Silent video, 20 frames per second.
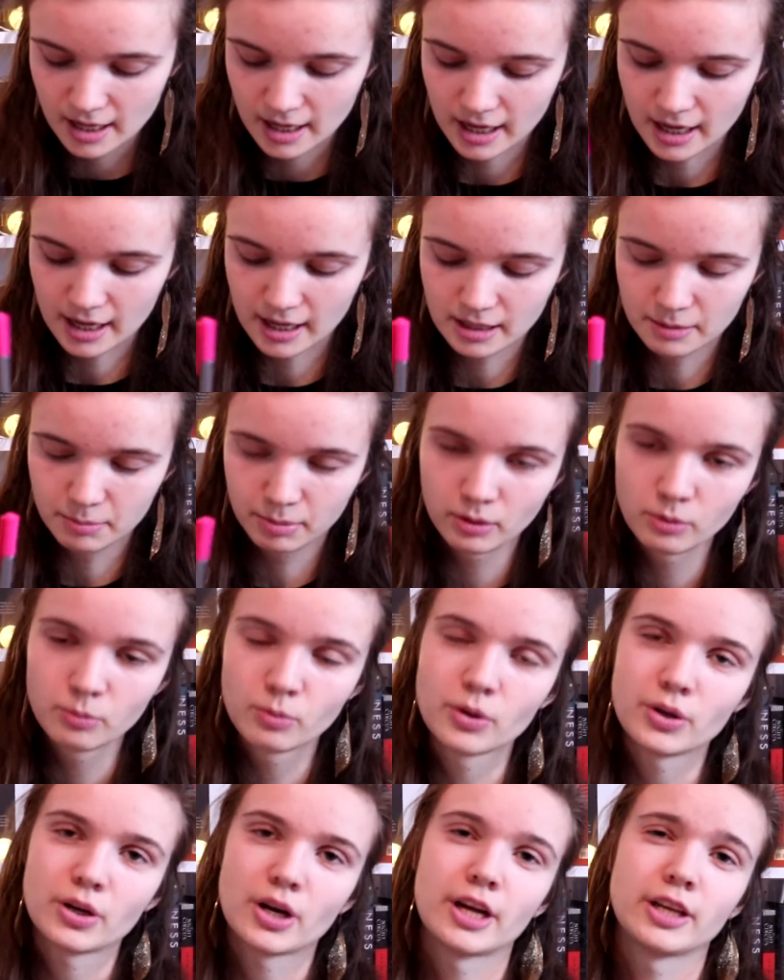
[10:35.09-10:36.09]
The blue
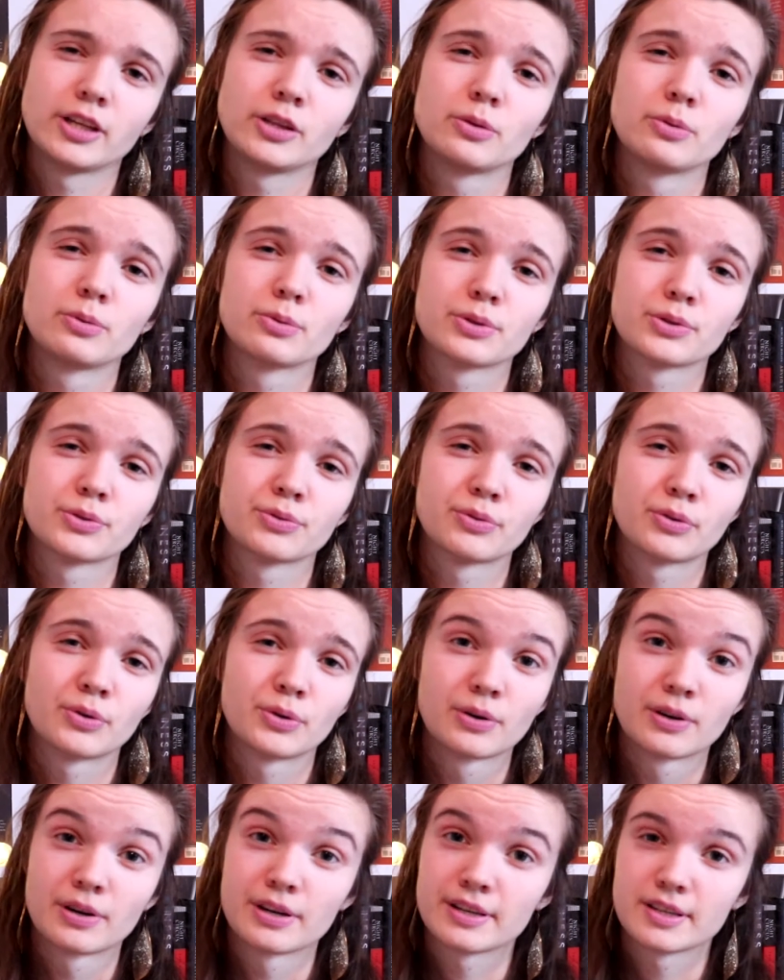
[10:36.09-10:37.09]
one I use
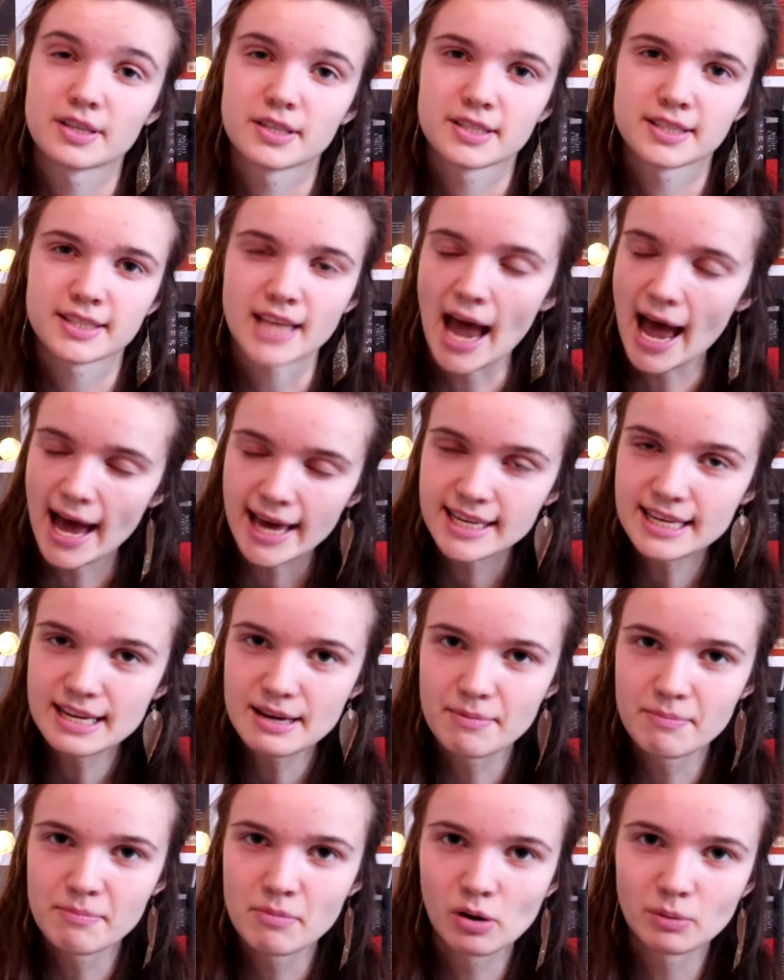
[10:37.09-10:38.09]
for sad
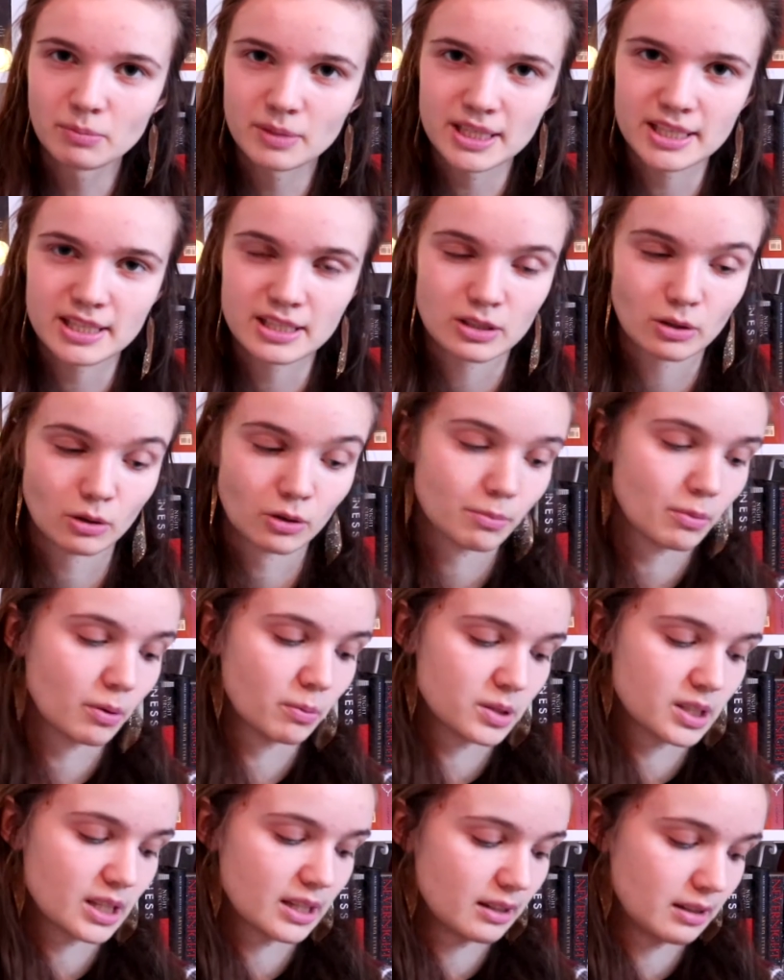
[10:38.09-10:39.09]
moments or
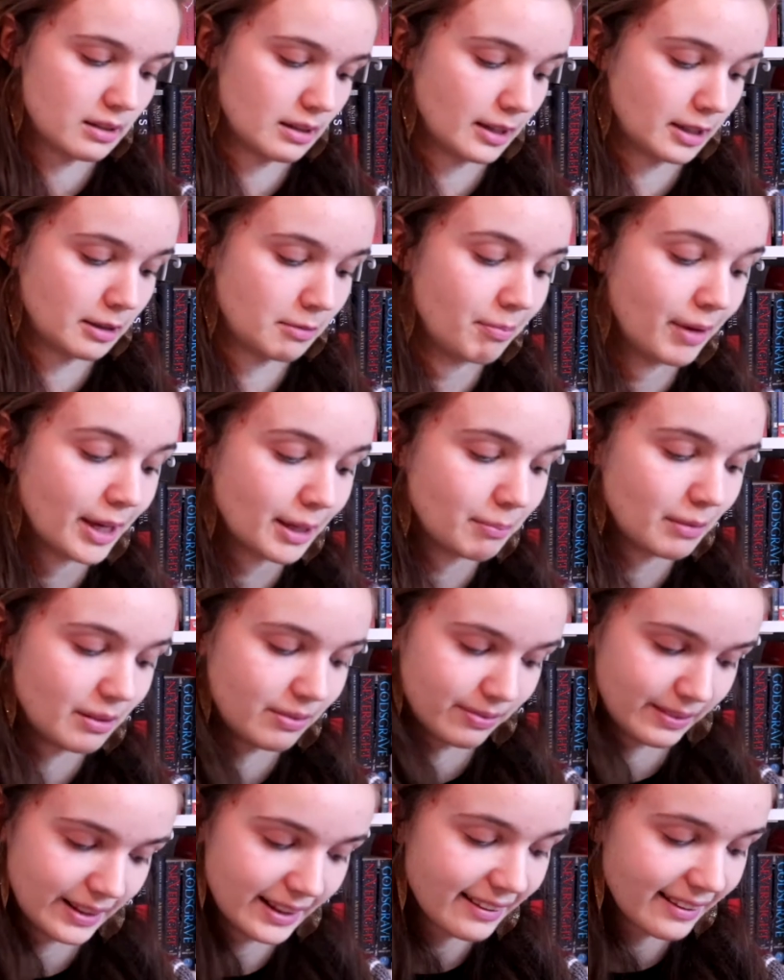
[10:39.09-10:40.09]
moments that like make me
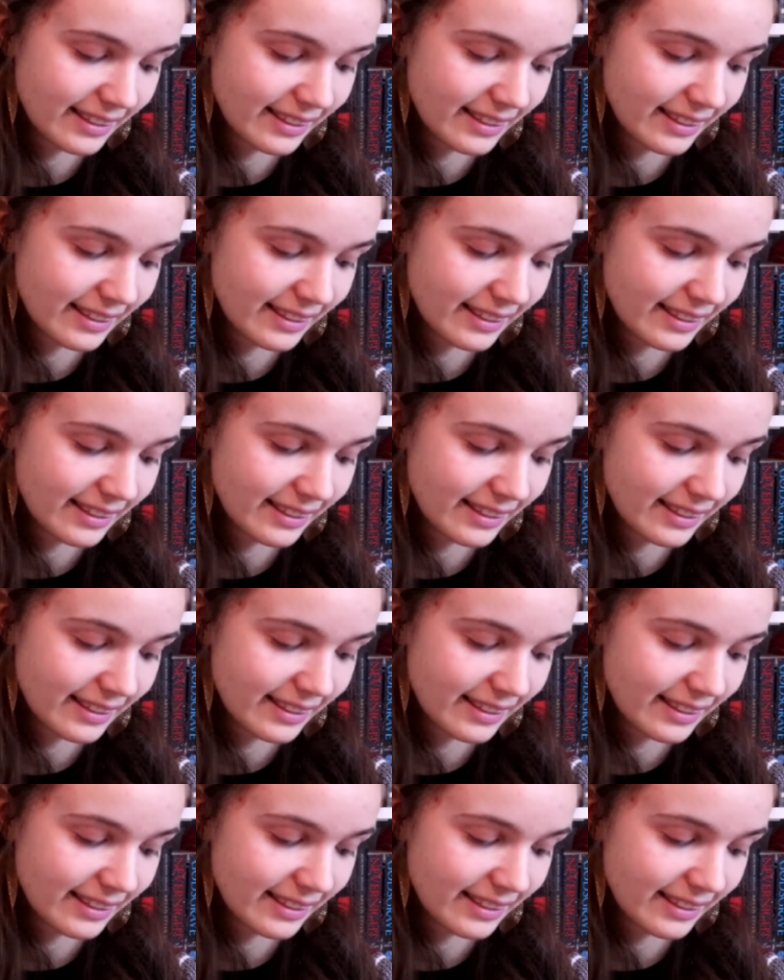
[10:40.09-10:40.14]
feel